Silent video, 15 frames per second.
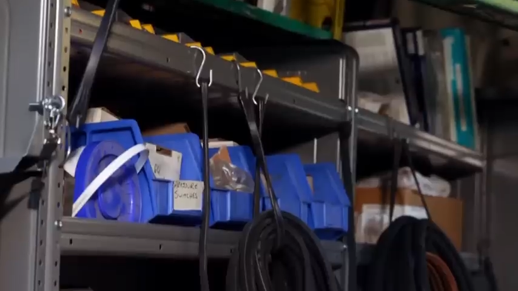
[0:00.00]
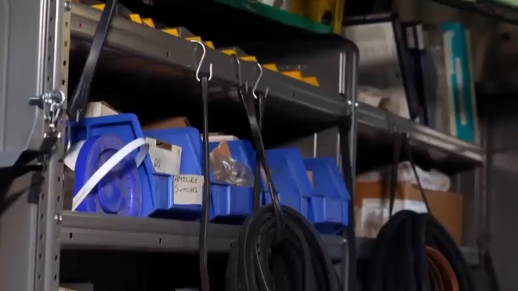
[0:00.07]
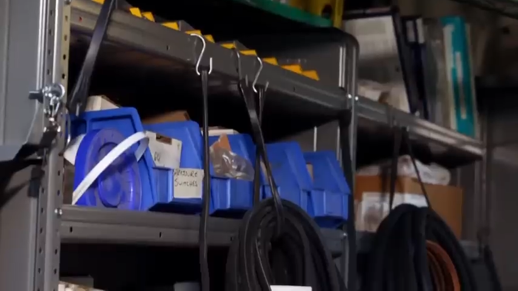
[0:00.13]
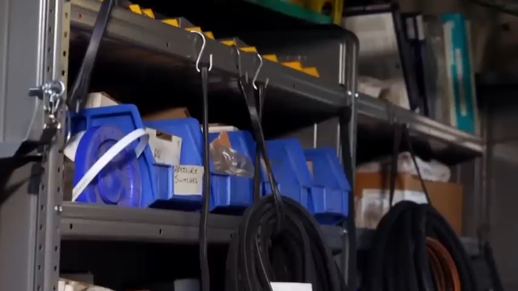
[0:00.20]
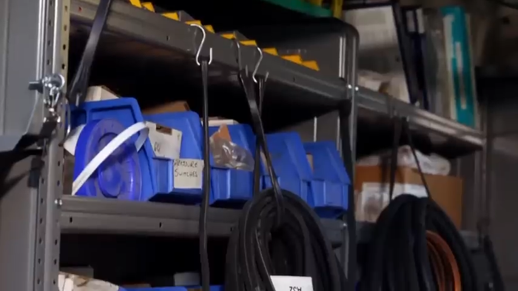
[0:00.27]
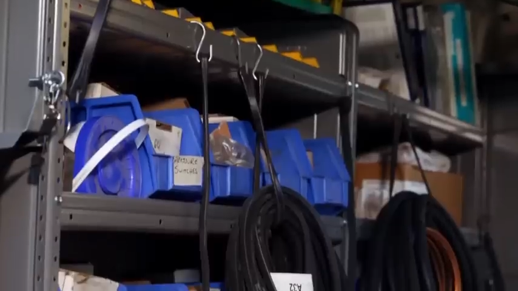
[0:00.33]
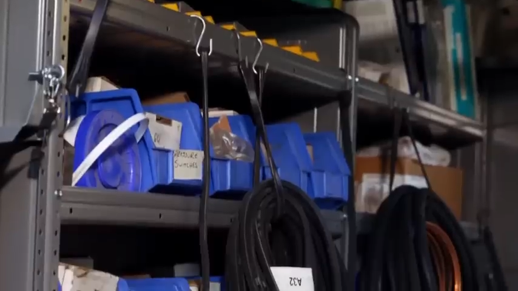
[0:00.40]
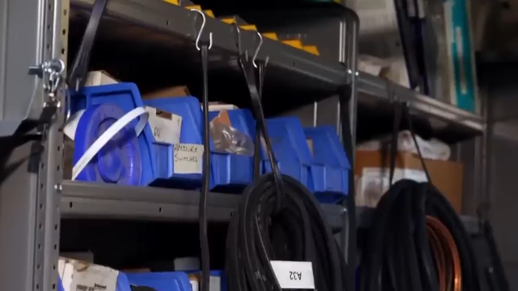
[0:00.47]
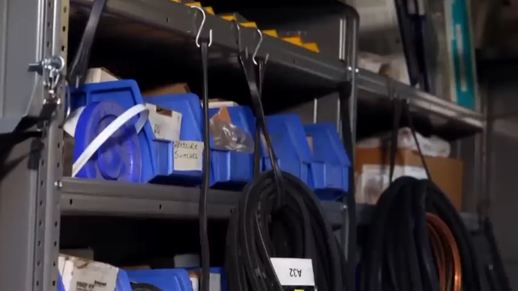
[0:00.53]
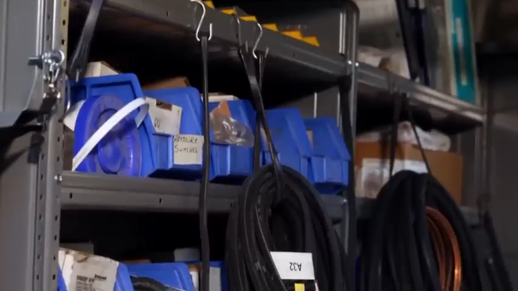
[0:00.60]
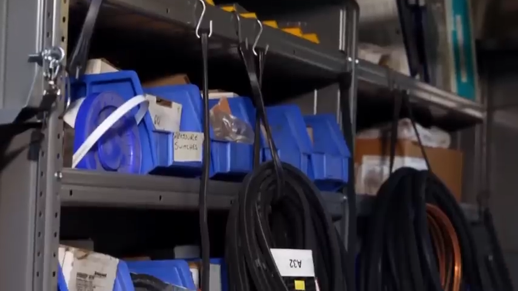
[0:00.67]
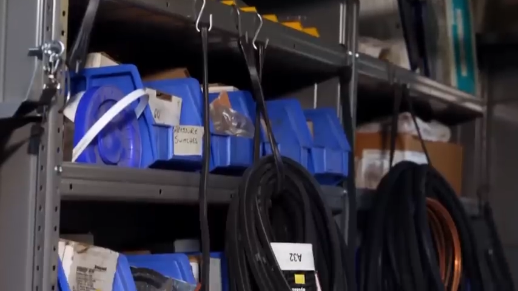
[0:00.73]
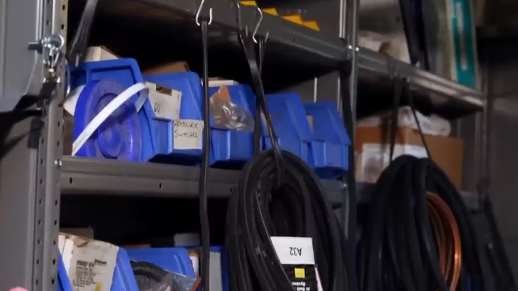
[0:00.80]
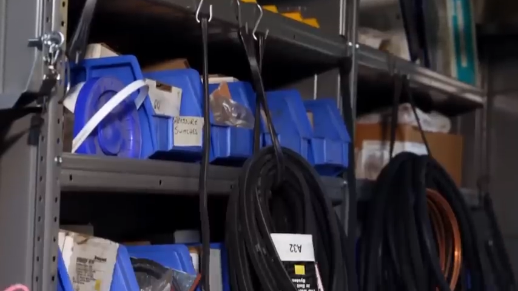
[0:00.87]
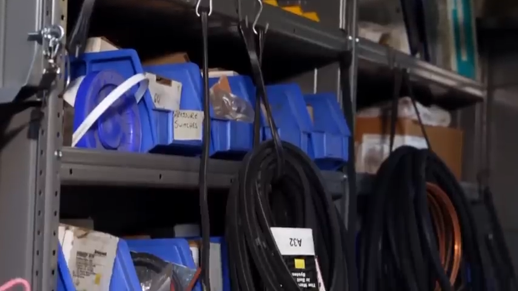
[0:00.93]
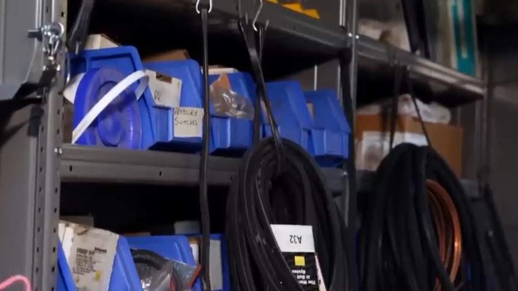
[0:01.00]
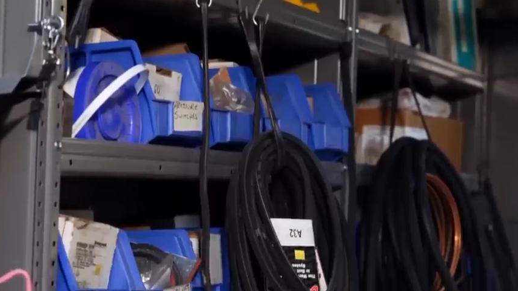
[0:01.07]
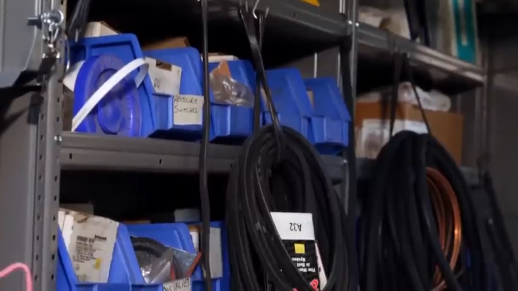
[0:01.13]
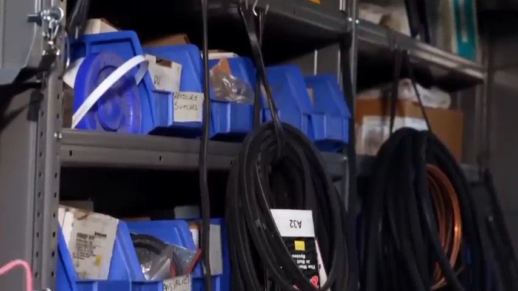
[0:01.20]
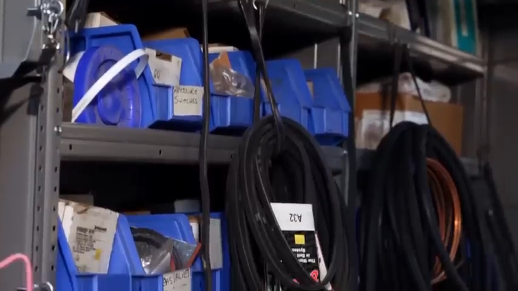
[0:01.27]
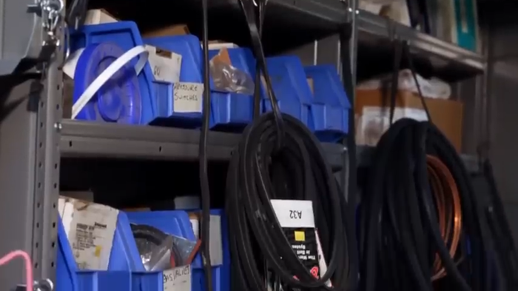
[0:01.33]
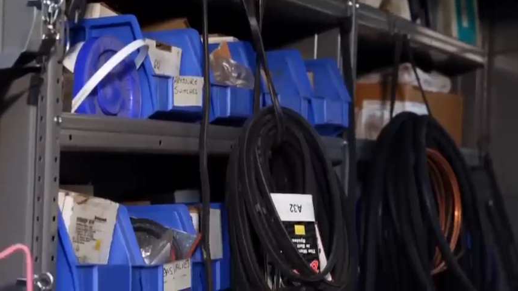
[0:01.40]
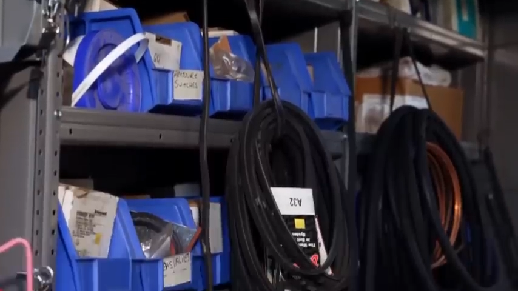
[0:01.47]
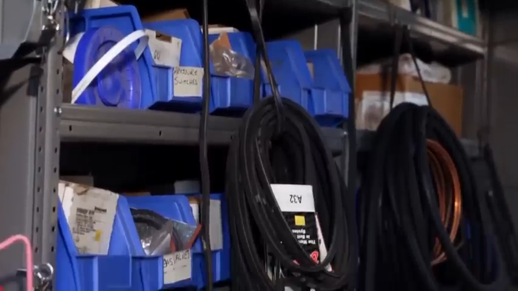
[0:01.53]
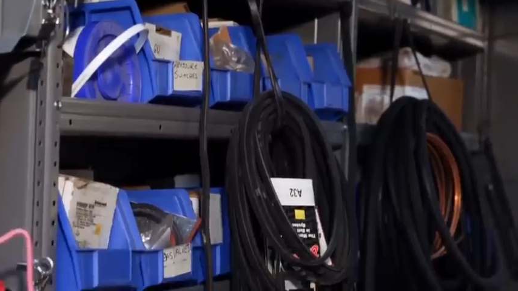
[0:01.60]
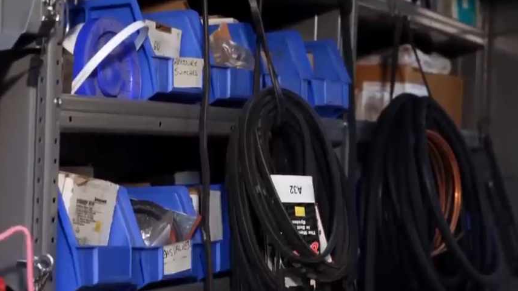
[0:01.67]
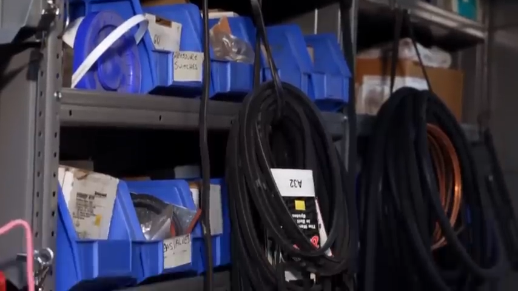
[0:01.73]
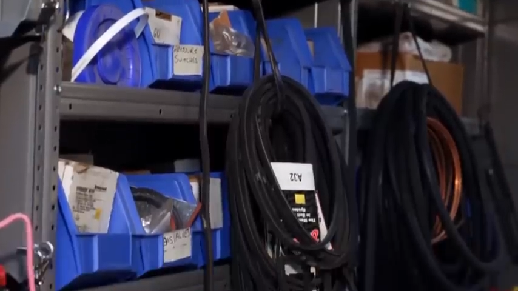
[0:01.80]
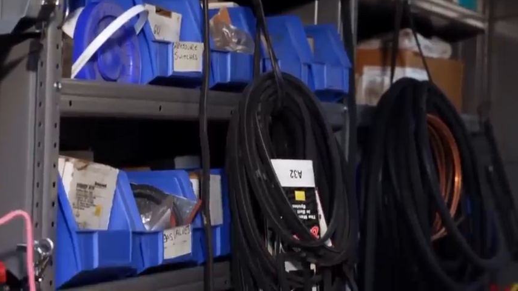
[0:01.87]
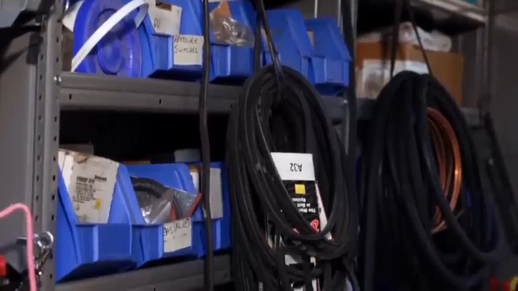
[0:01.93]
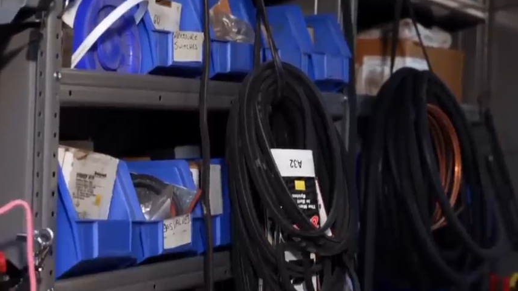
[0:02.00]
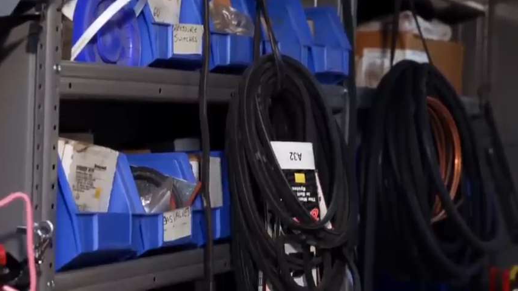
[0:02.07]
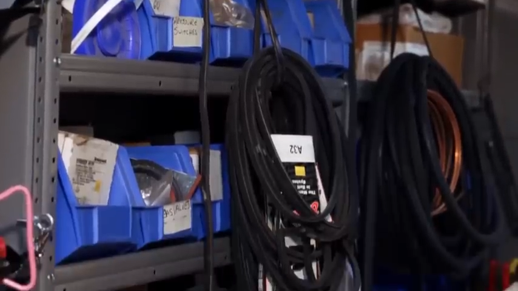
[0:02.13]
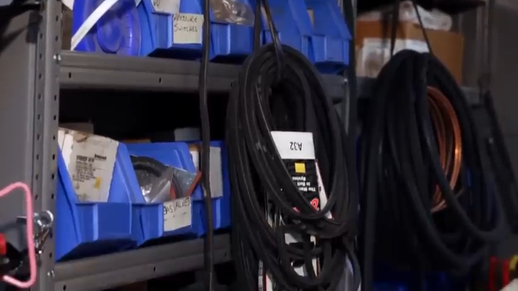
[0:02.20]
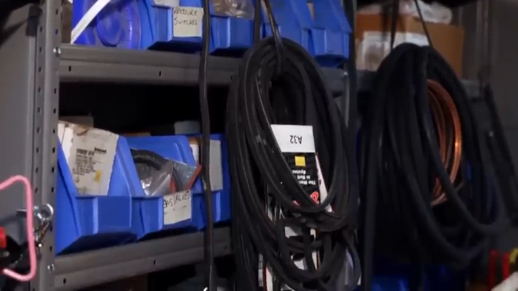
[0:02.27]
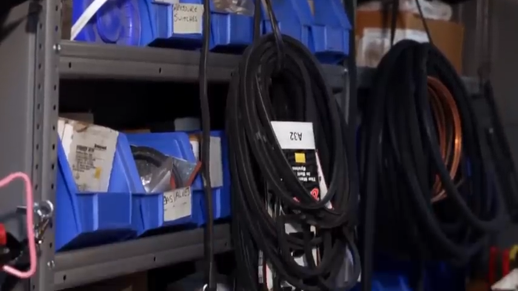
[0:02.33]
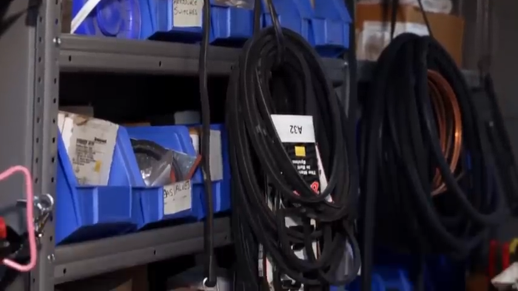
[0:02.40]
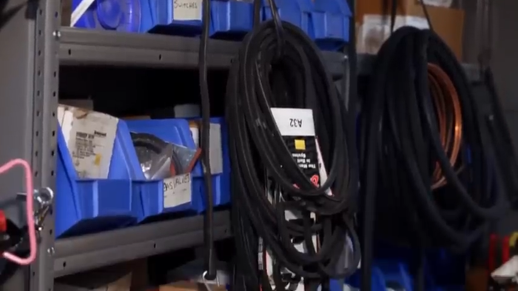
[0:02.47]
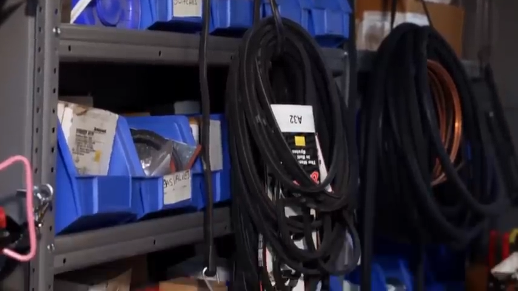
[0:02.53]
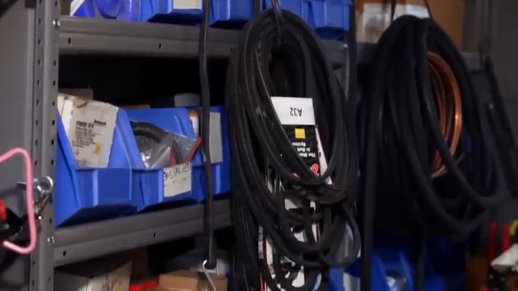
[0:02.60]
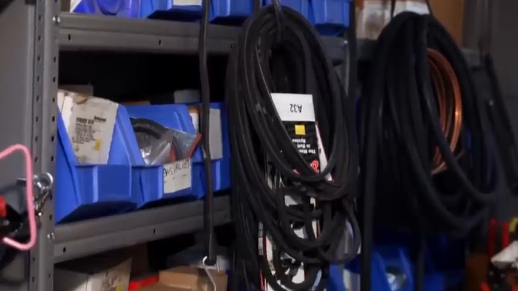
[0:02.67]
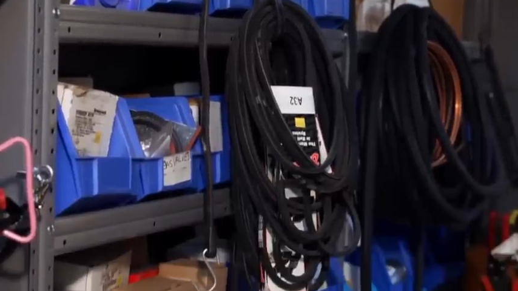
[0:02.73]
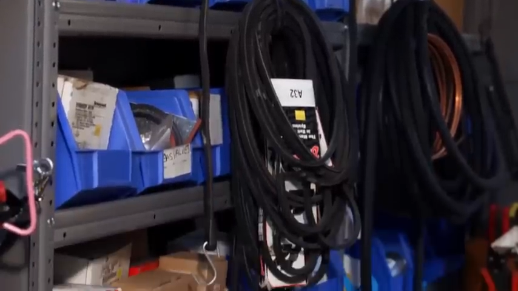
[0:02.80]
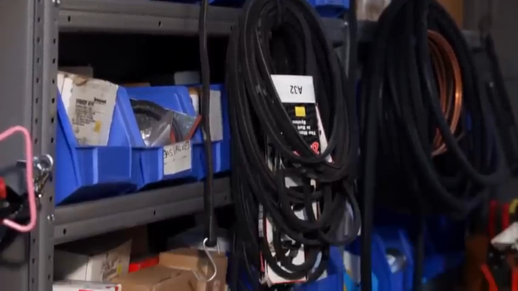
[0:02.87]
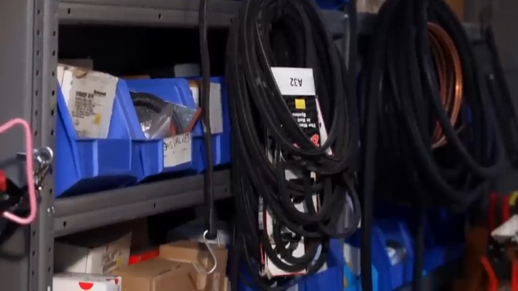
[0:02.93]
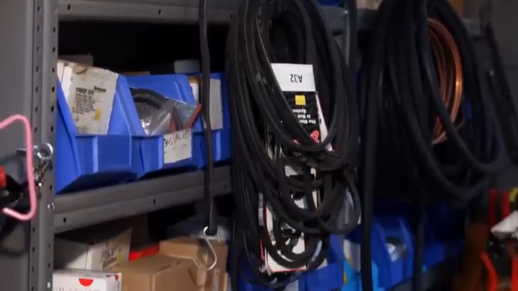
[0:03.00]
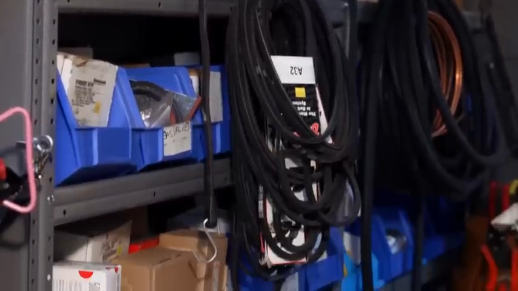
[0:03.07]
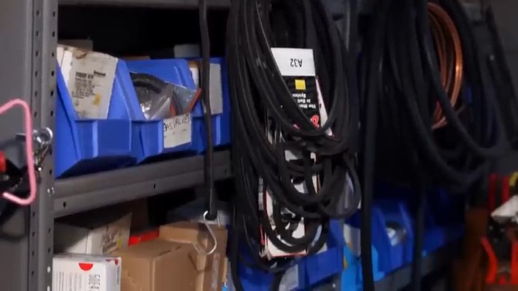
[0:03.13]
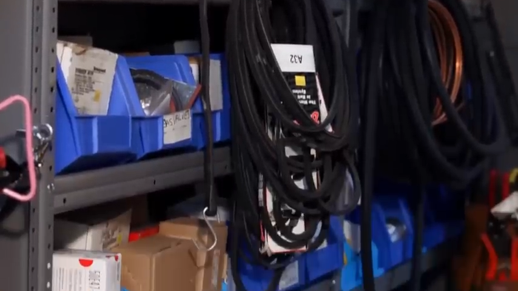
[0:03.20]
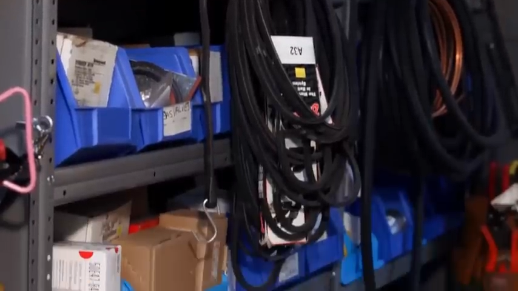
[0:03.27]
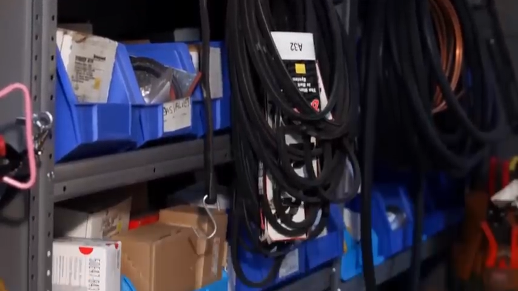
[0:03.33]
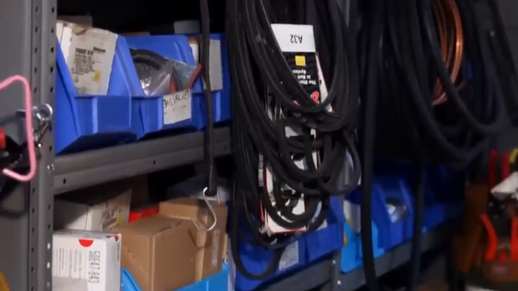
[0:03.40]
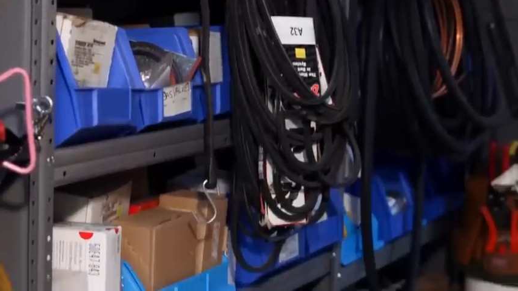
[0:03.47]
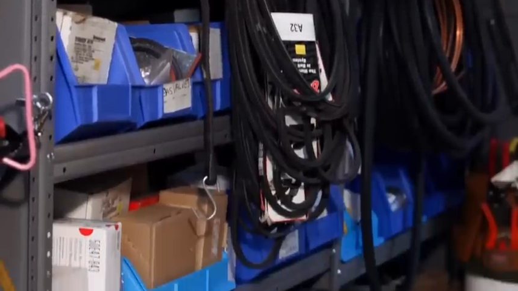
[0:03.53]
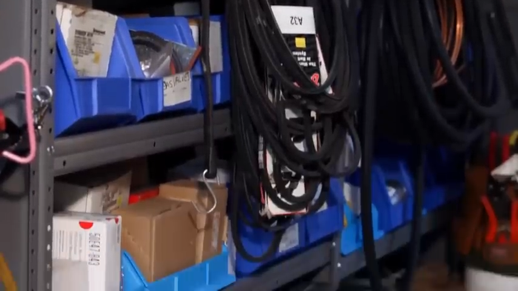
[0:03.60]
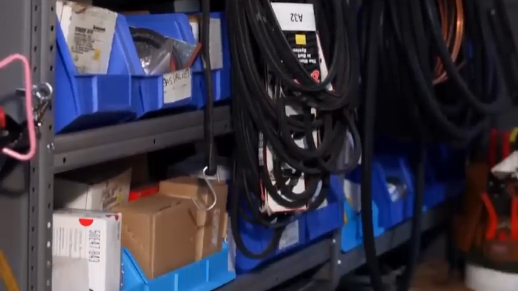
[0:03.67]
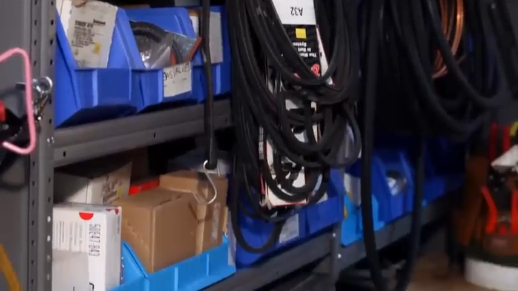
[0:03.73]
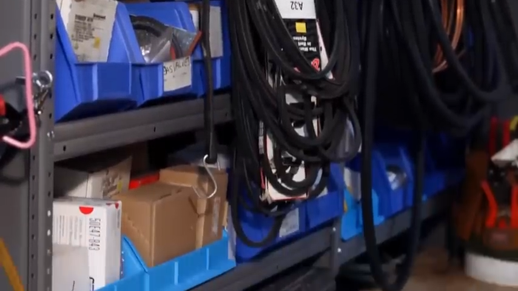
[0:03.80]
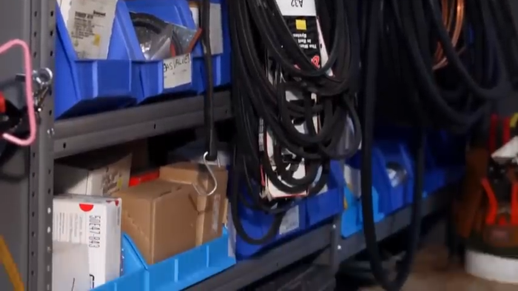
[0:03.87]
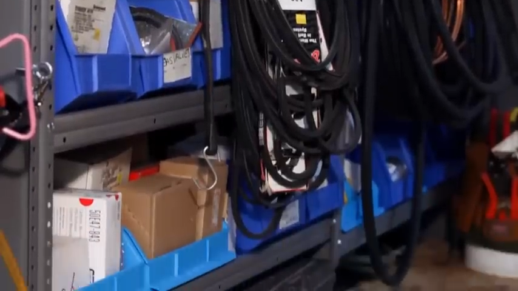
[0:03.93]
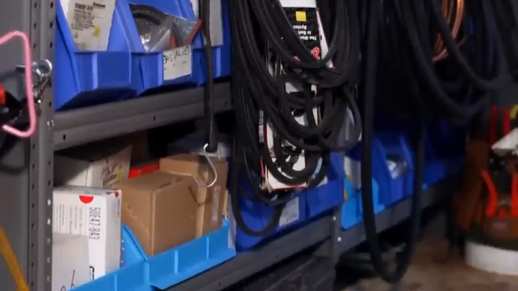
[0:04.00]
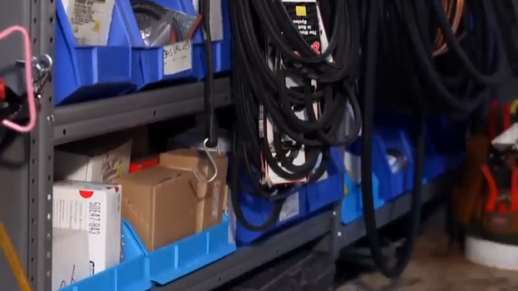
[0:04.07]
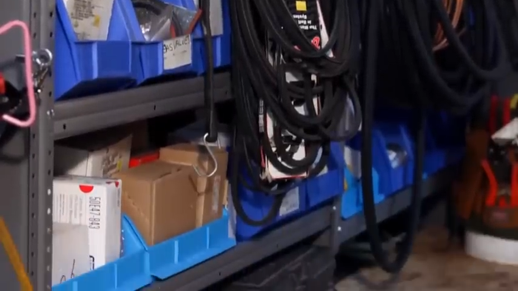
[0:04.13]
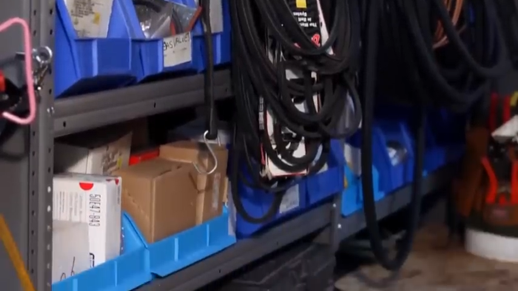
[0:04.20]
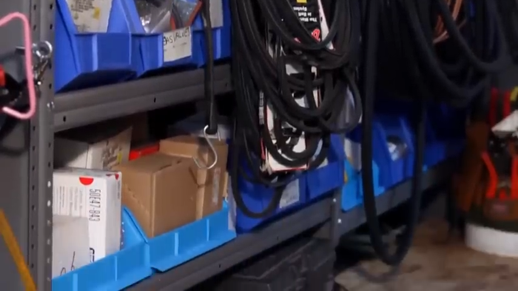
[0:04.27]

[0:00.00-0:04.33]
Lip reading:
(no speaker visible)